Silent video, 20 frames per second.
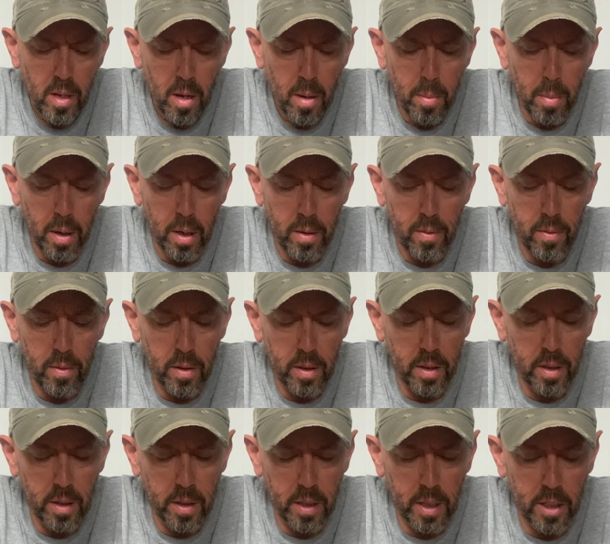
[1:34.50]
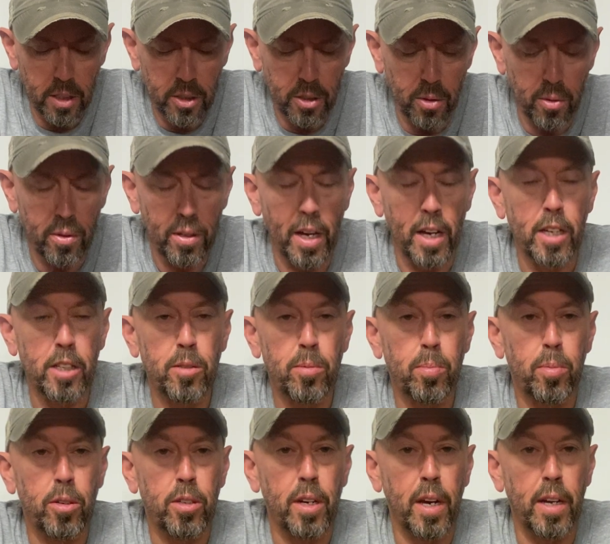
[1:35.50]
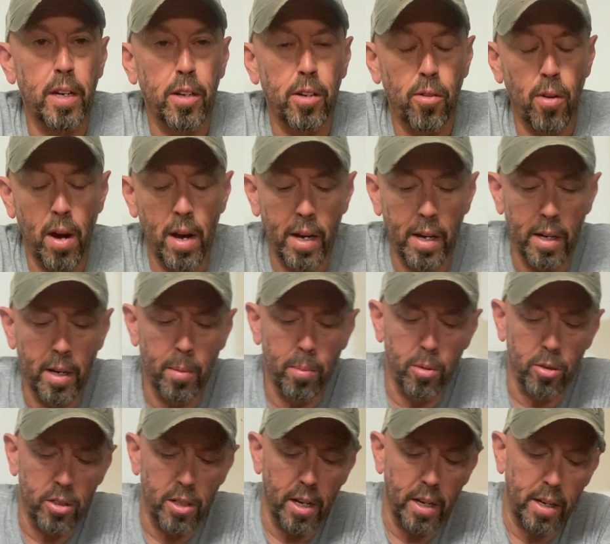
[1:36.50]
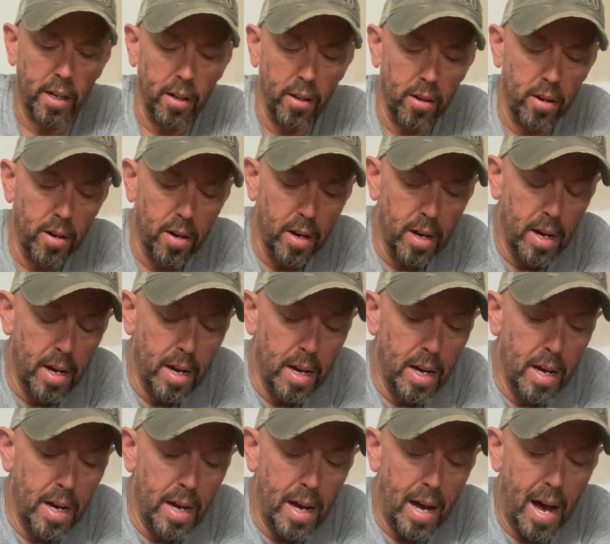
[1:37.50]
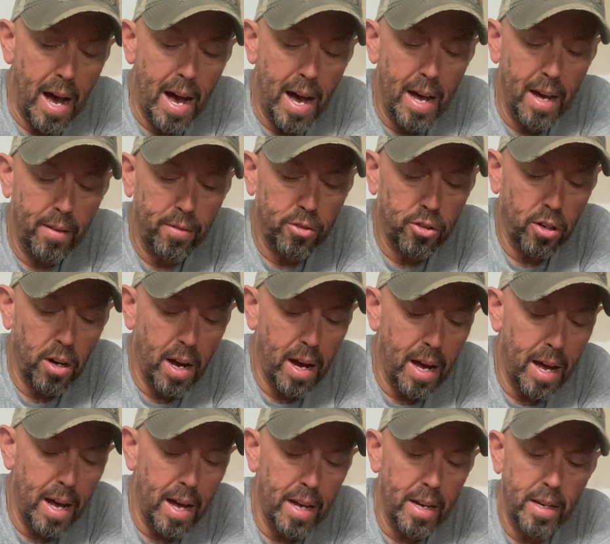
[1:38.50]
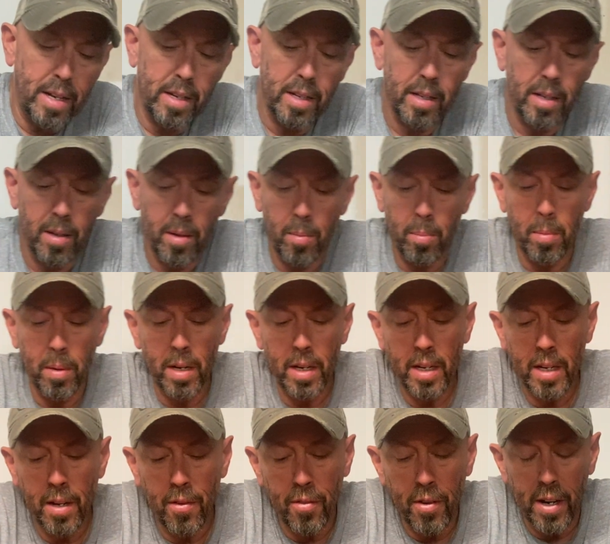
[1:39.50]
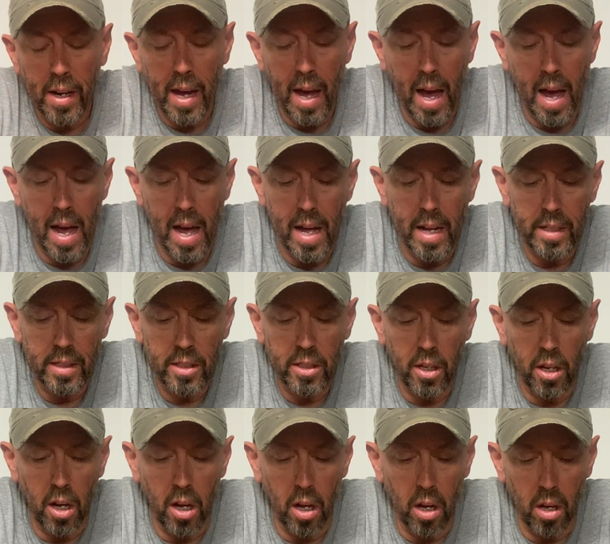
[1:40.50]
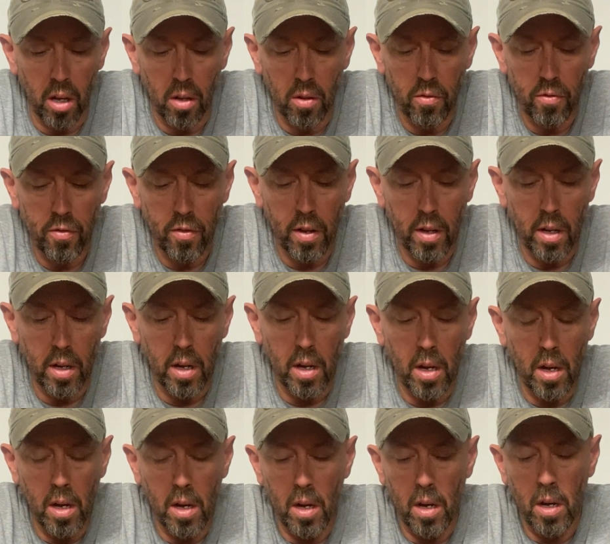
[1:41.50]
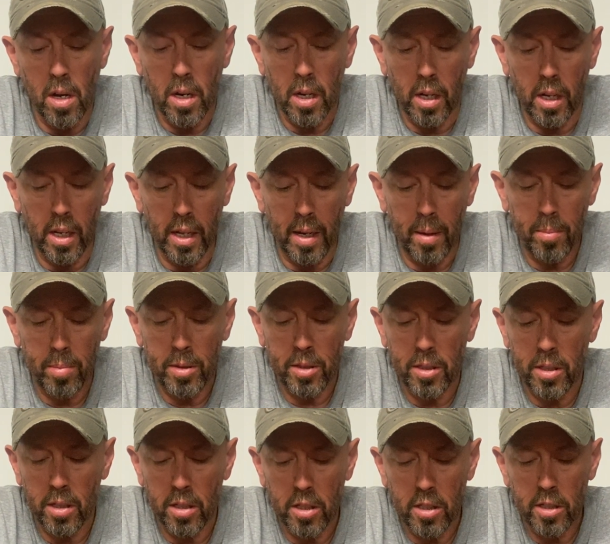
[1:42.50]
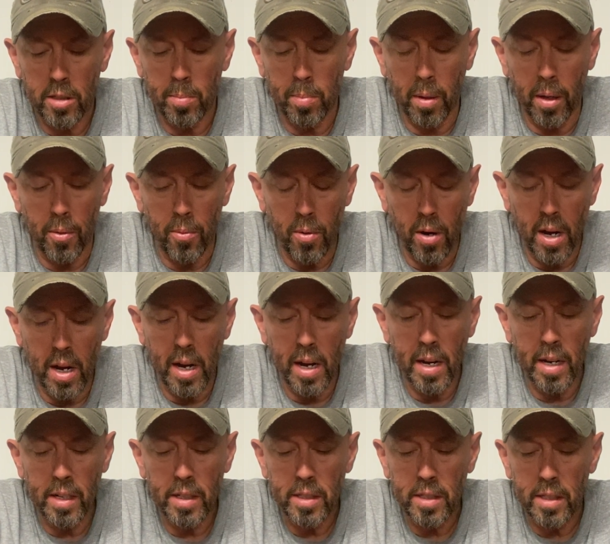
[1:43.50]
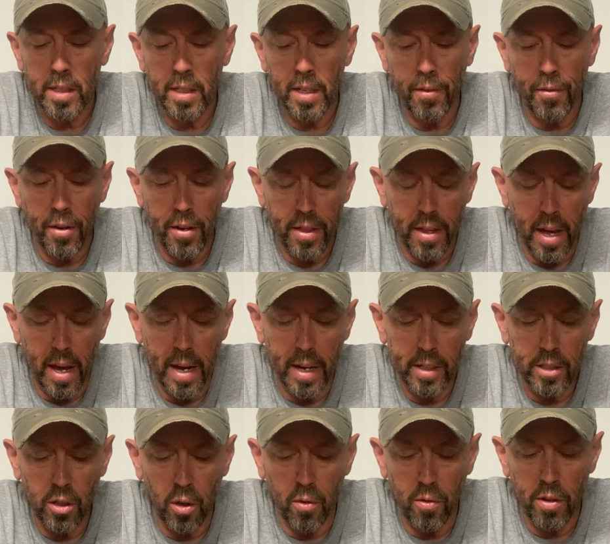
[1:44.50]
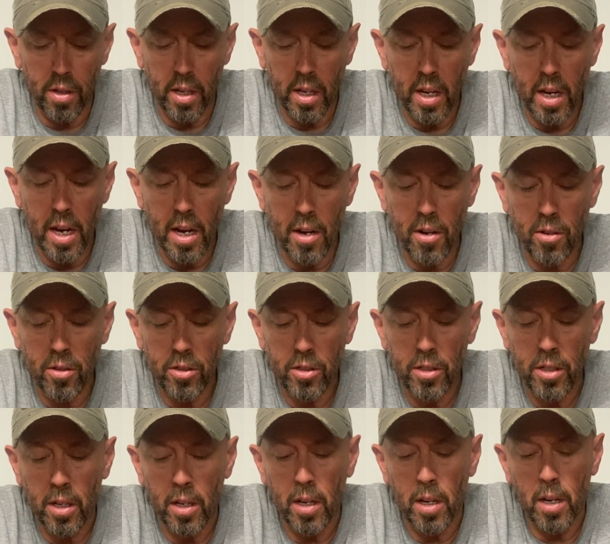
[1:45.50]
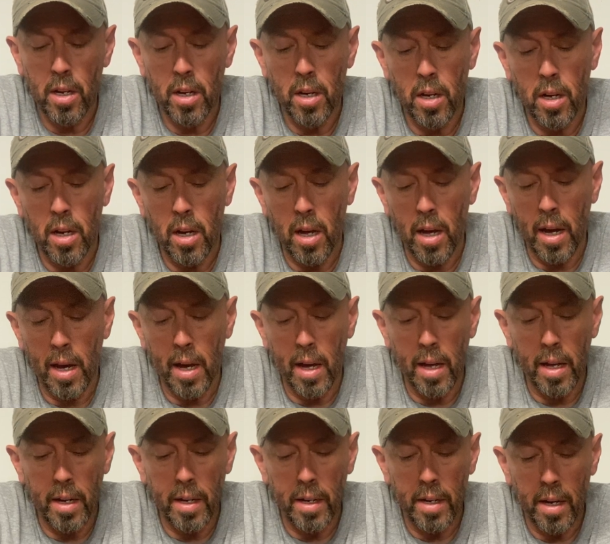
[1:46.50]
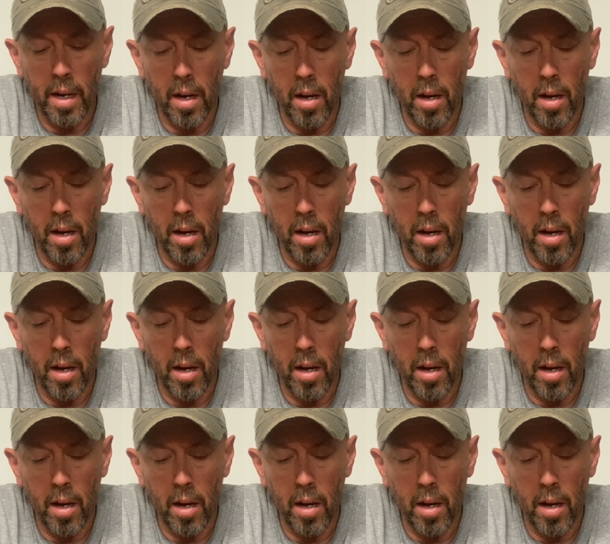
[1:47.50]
but these two things pertain to cranking in particular. I have tried many different kinds of clips, split rings, different things over the years. And